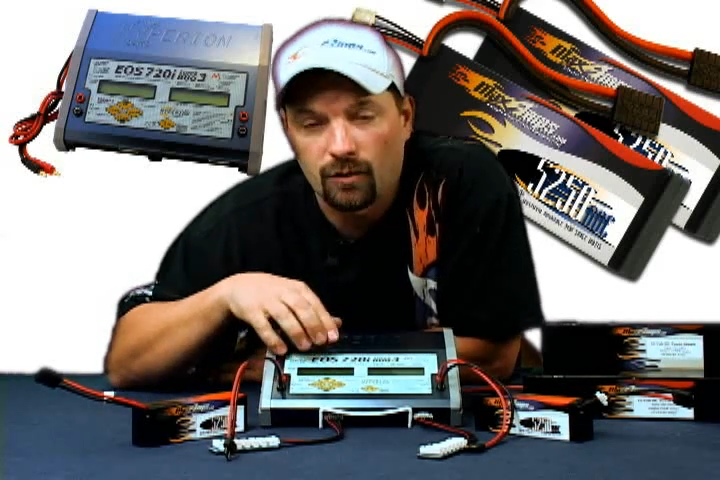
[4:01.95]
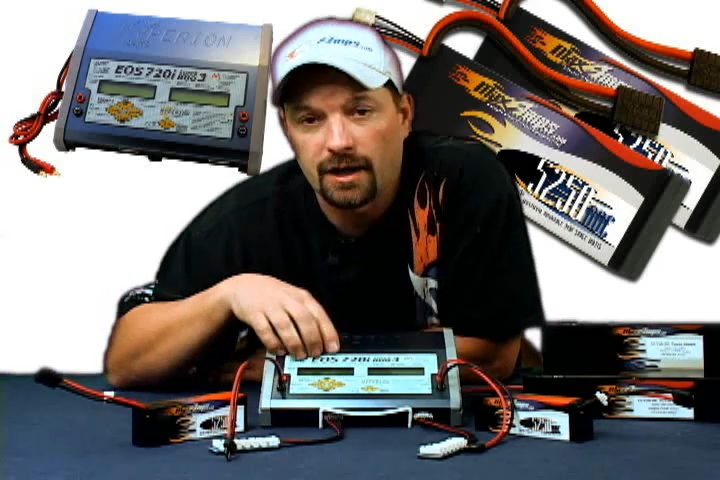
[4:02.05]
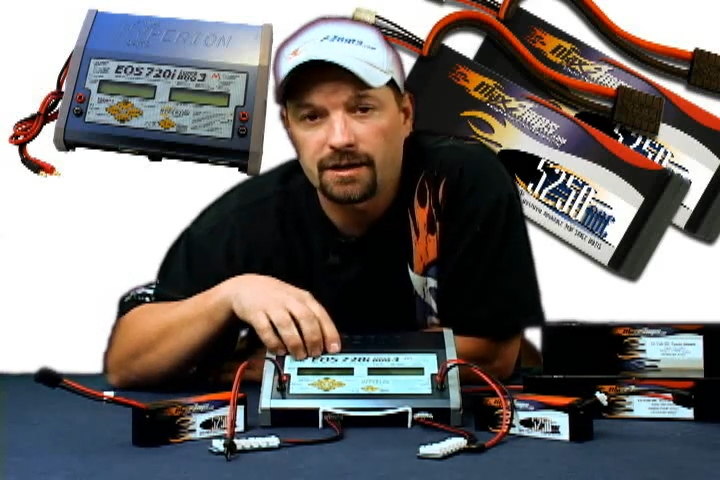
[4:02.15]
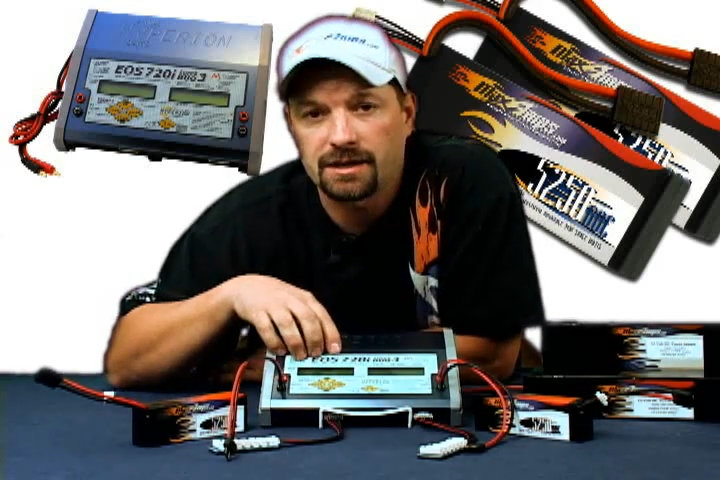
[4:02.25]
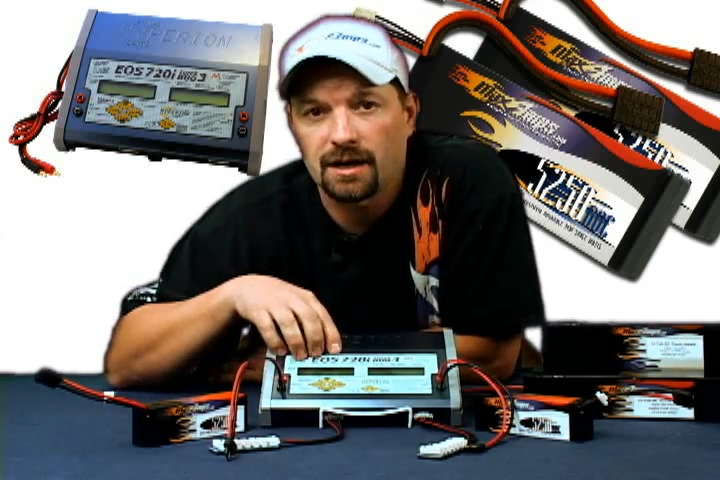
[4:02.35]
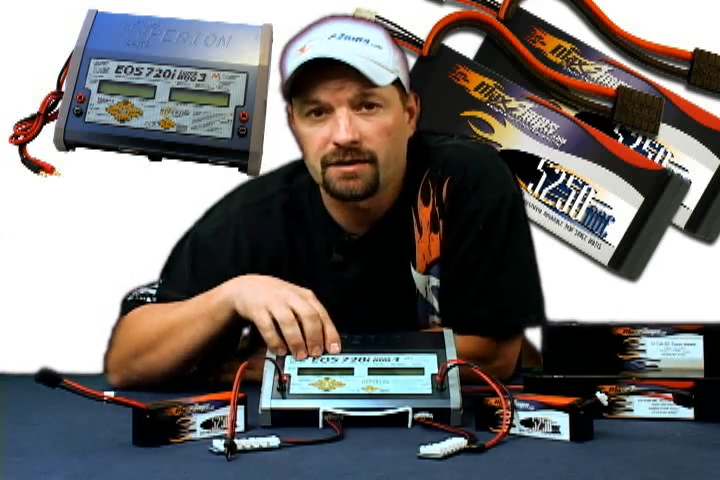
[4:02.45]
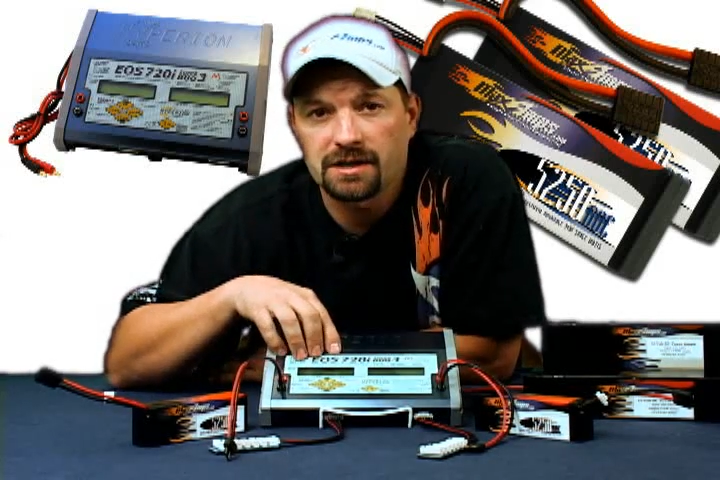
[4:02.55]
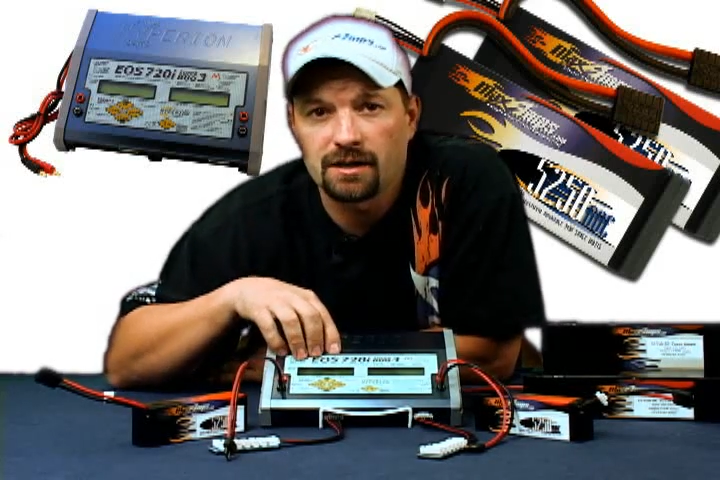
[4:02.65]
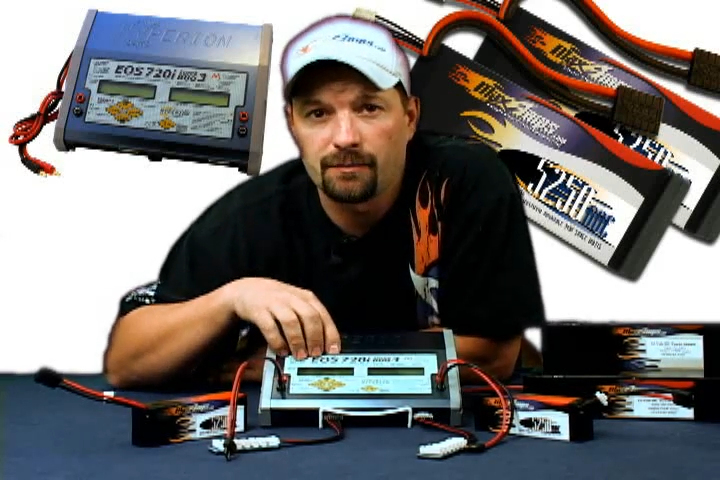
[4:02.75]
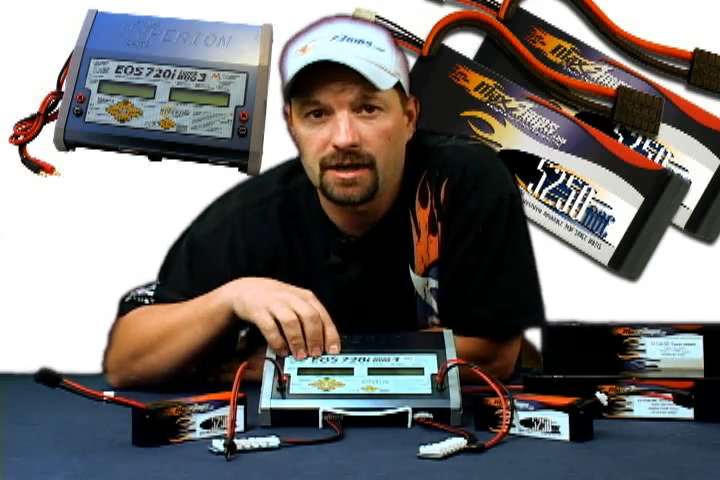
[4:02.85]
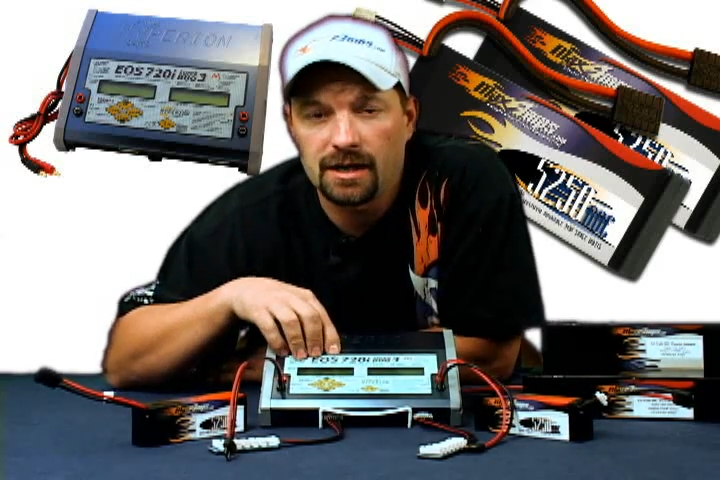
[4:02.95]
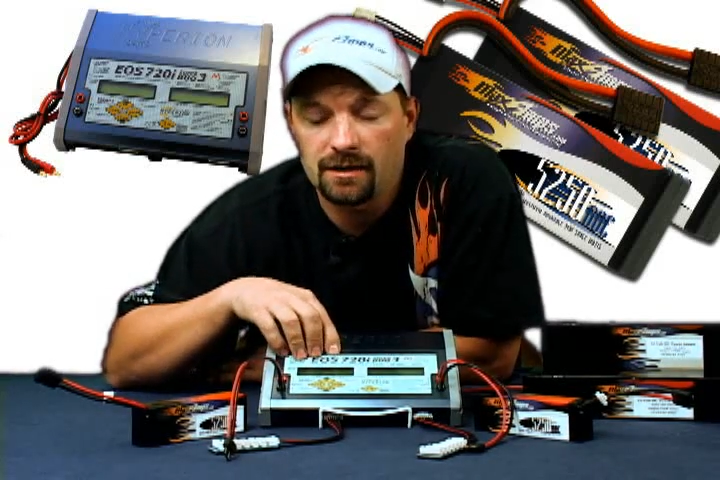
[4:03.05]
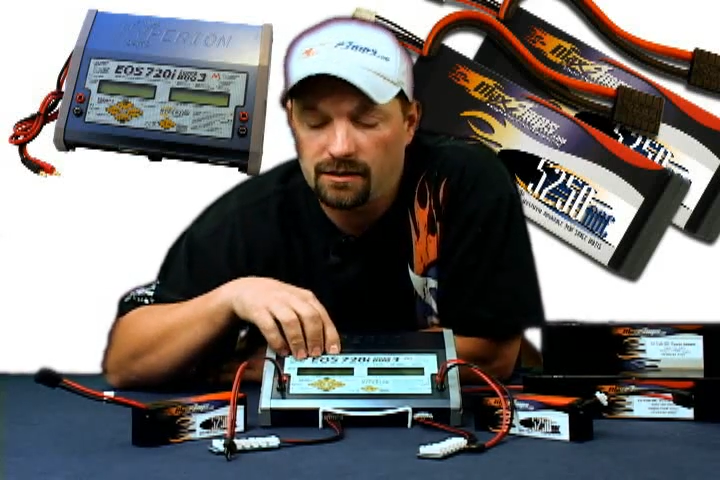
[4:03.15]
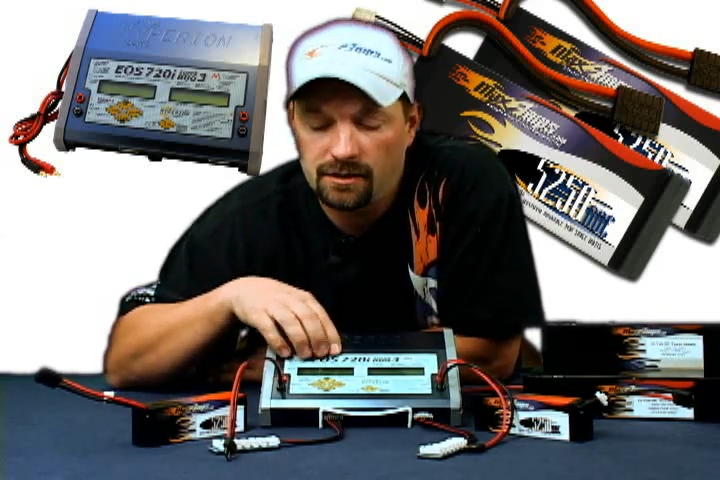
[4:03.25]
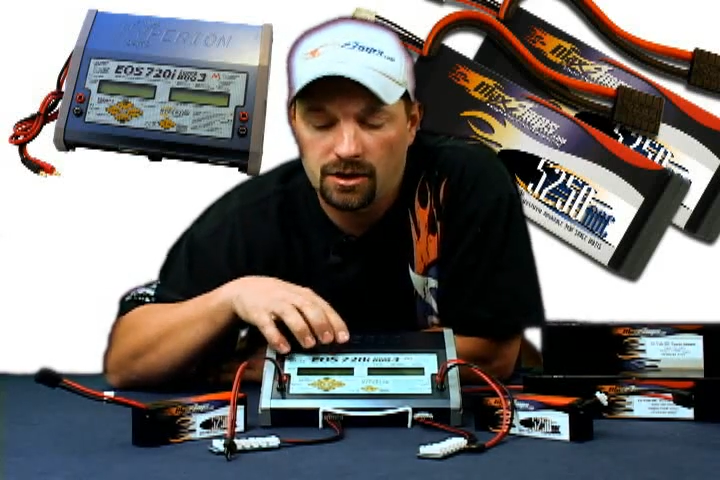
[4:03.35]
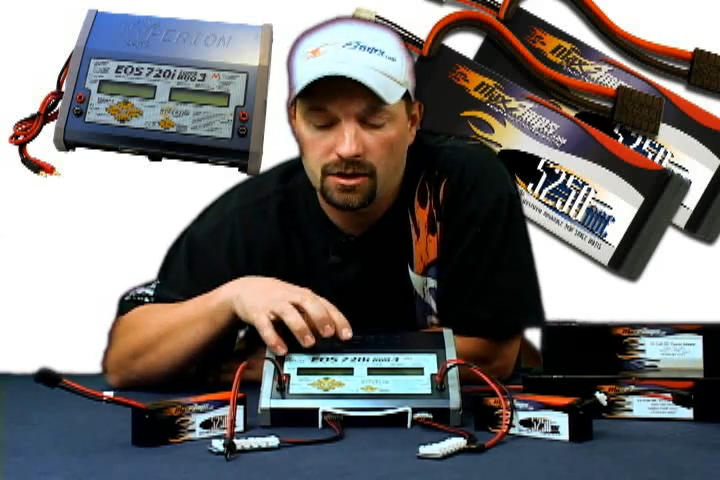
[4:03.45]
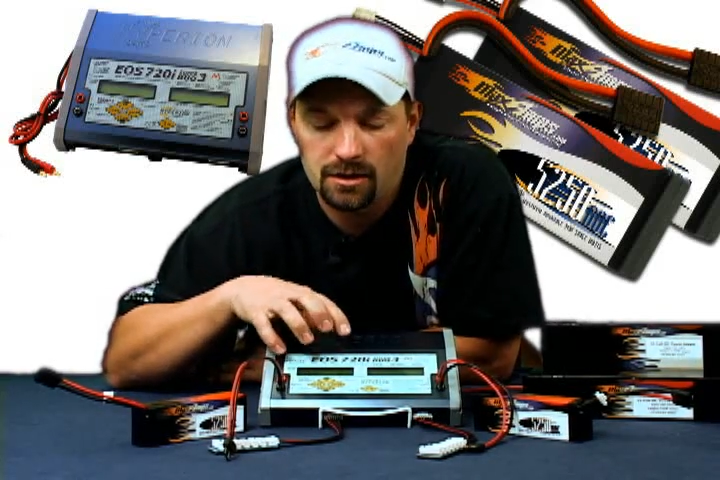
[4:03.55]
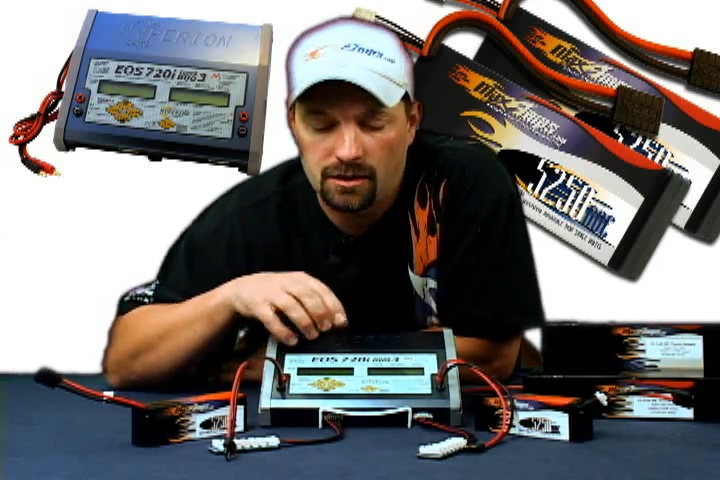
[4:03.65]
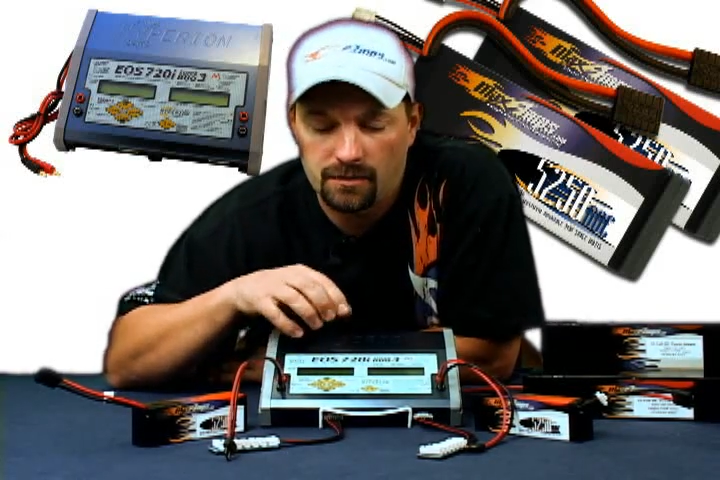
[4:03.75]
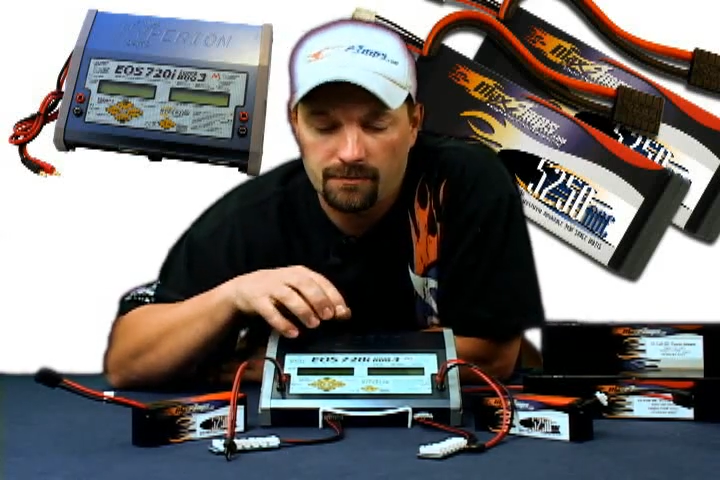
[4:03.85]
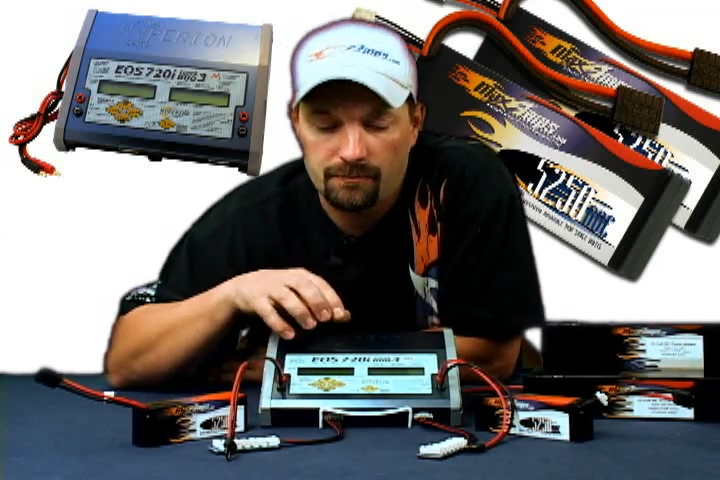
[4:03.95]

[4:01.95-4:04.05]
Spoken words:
1 is always going to be your